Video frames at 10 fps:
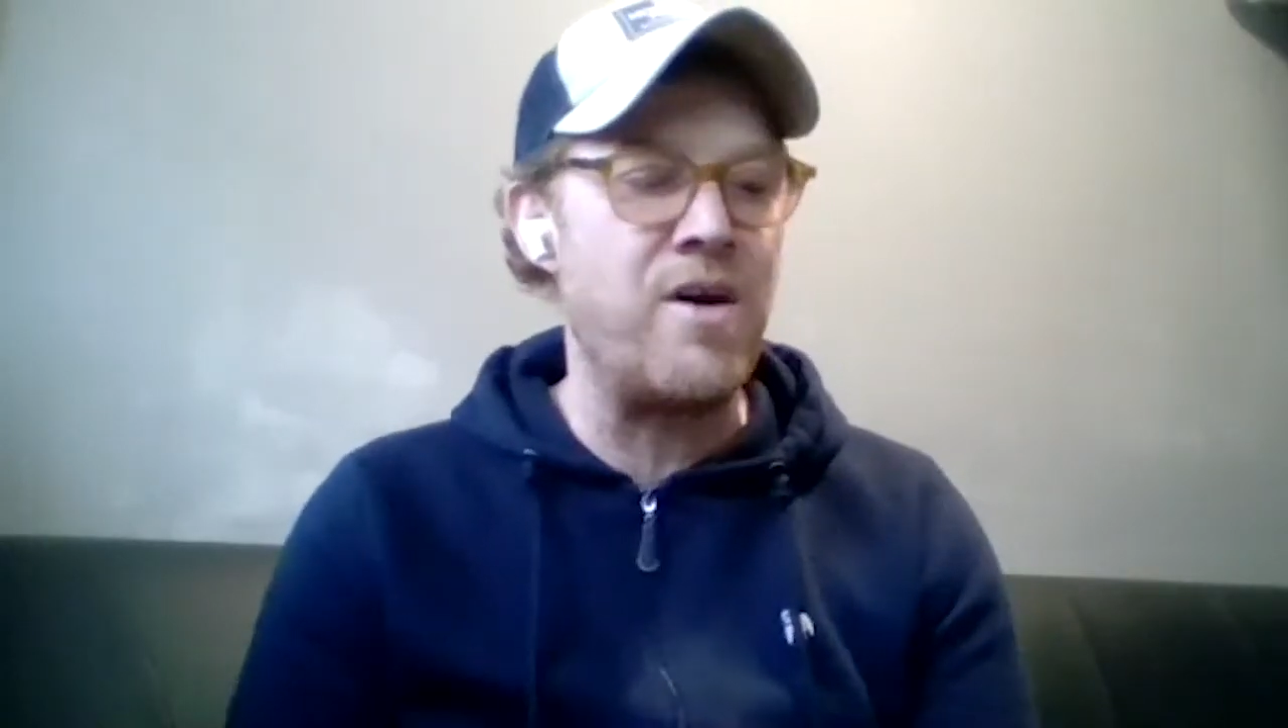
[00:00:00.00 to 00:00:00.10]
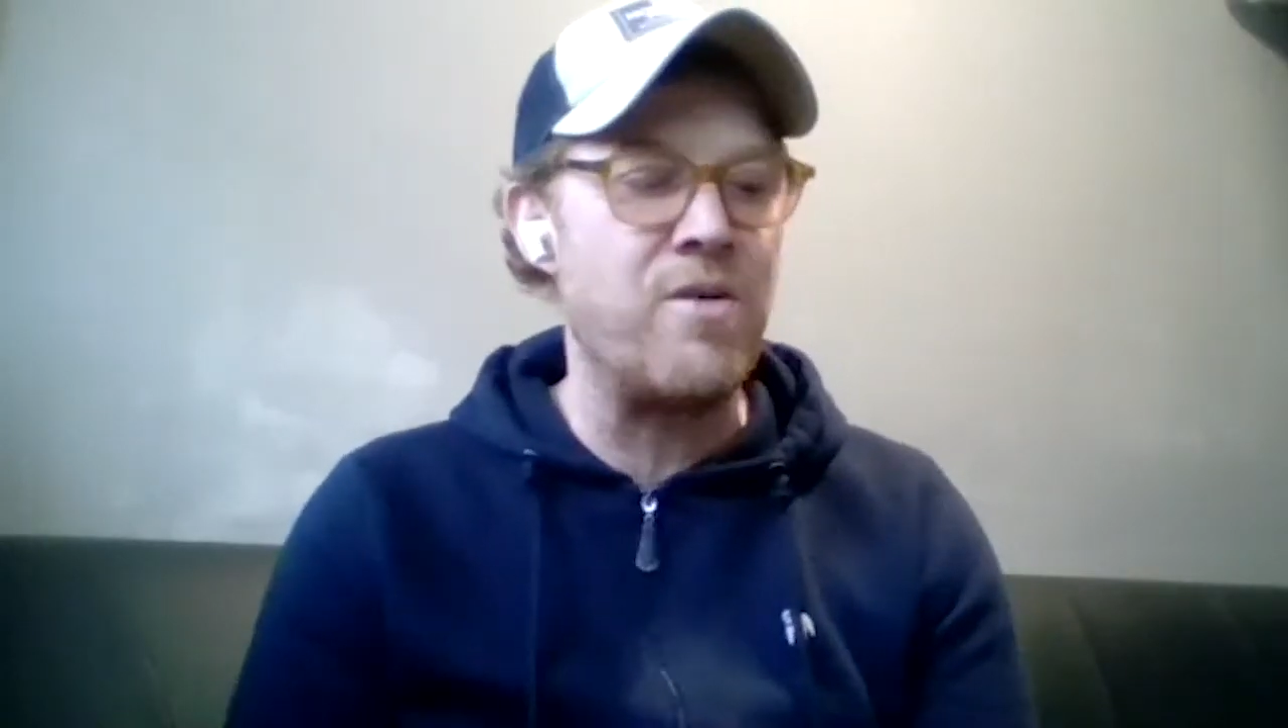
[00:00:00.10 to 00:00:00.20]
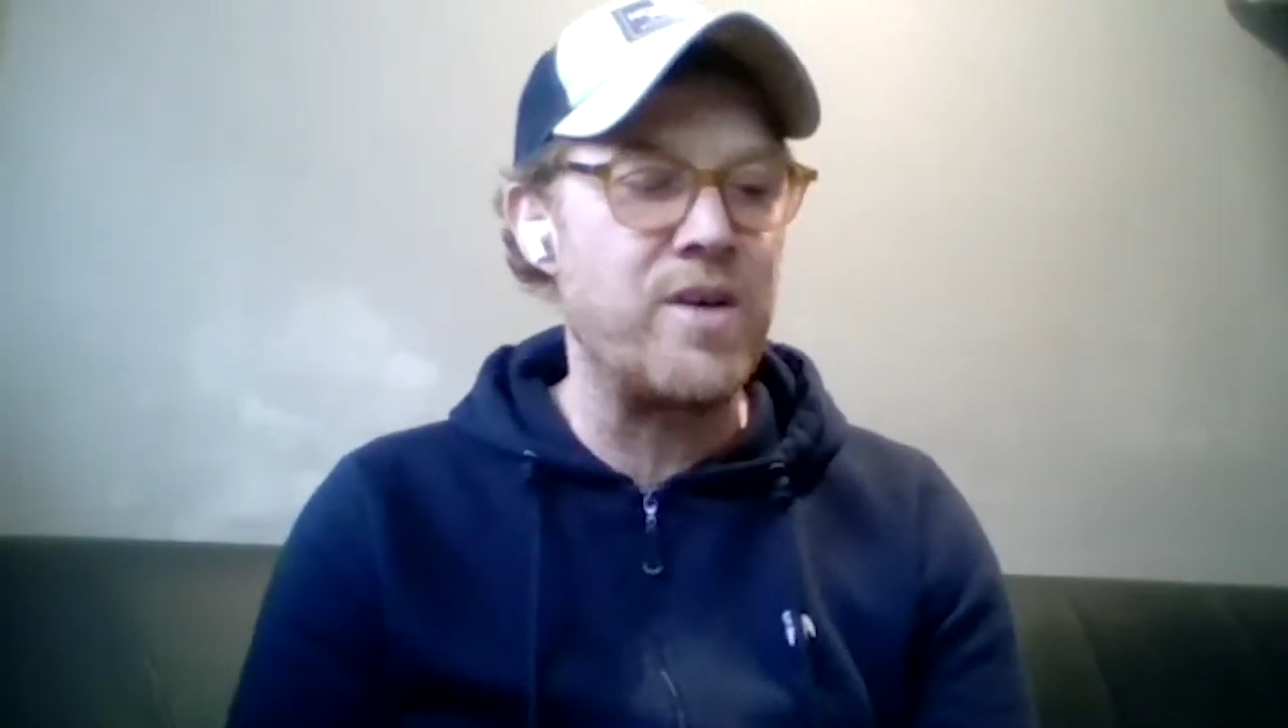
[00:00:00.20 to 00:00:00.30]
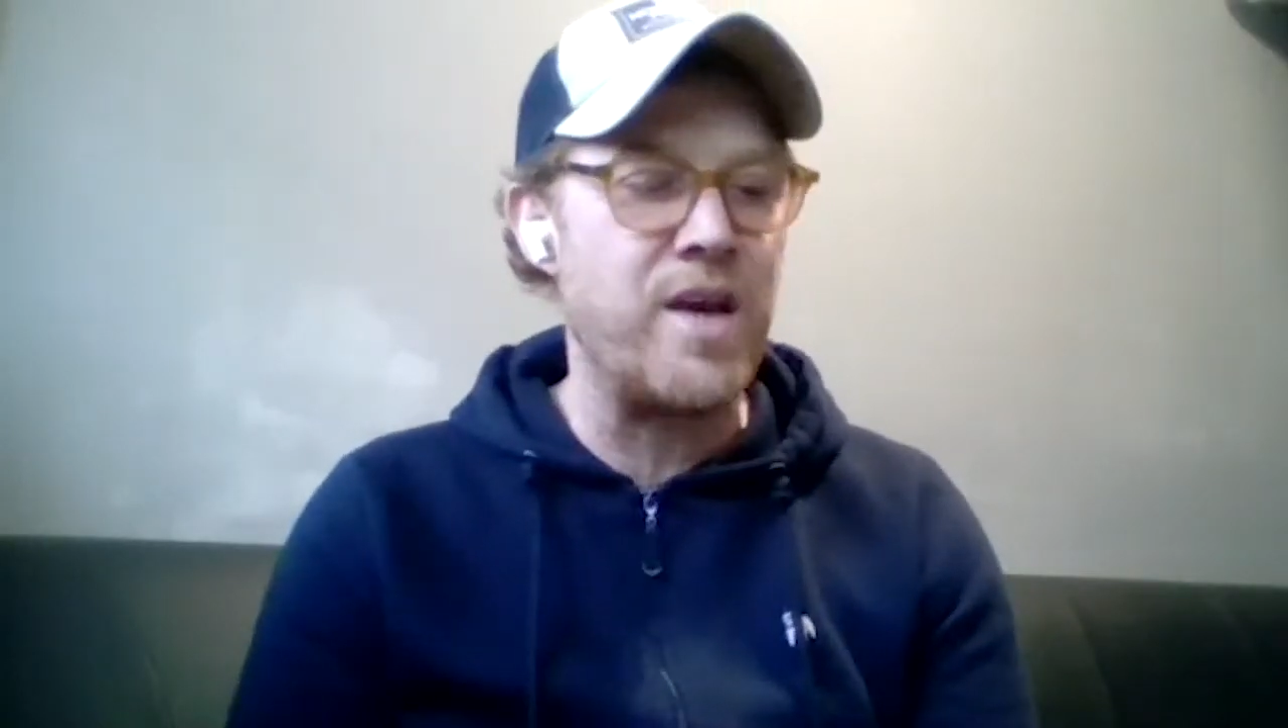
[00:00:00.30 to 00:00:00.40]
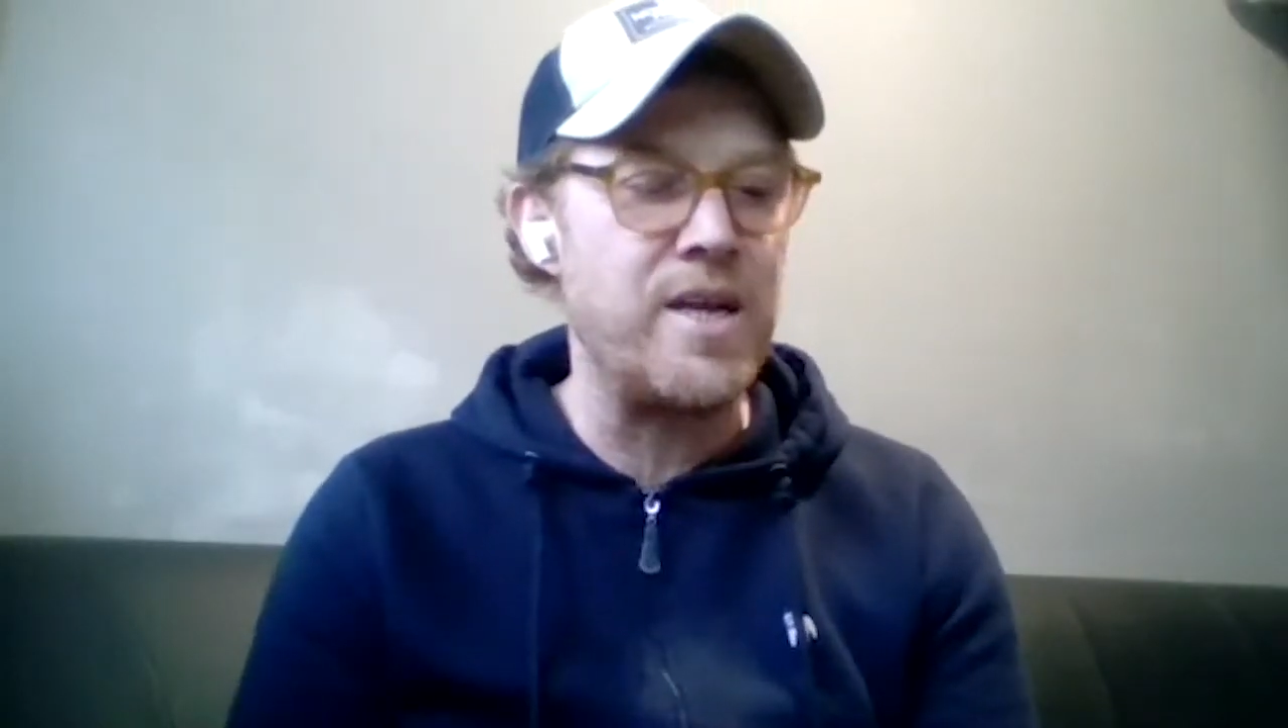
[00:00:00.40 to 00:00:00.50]

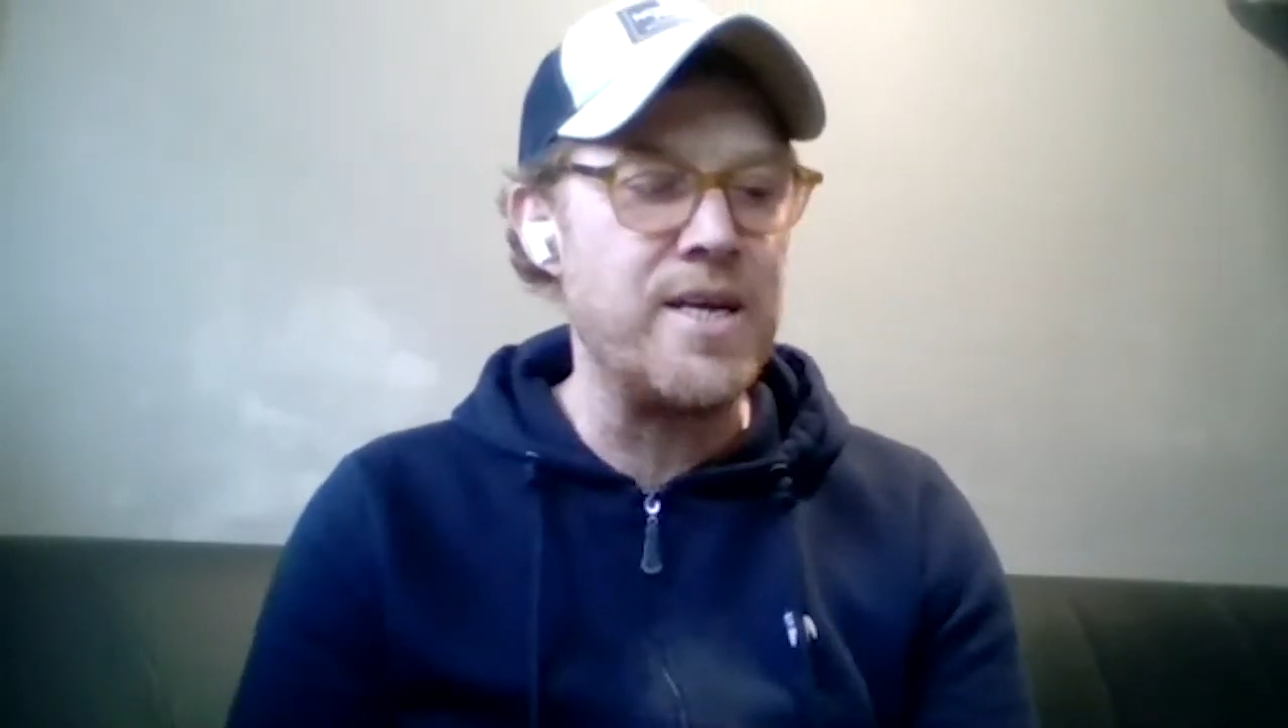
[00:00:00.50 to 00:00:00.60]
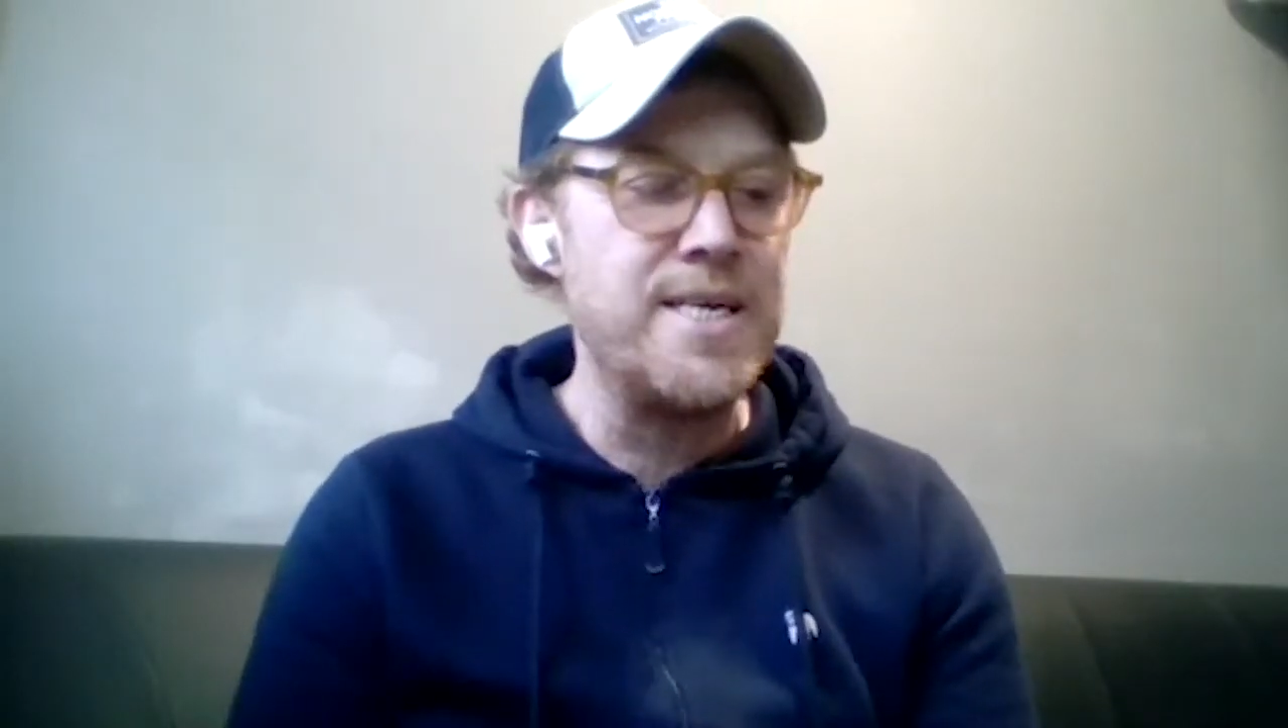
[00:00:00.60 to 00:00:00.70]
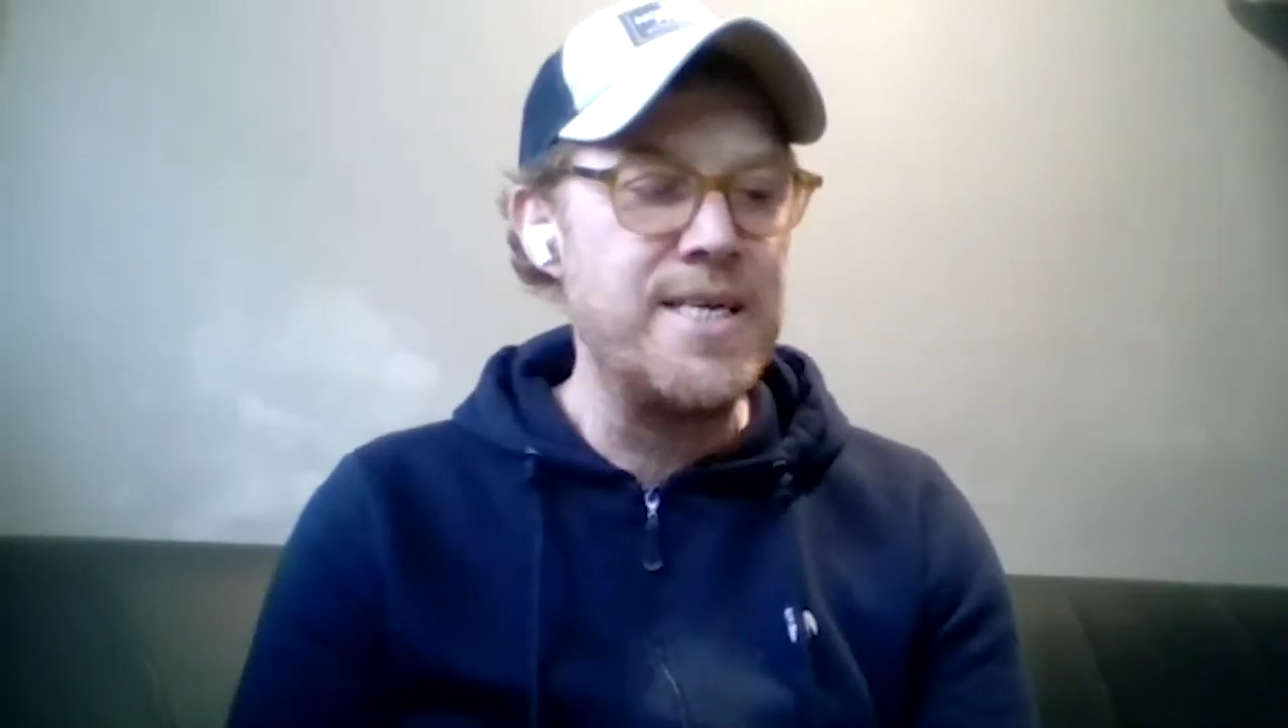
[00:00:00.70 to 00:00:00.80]
okay."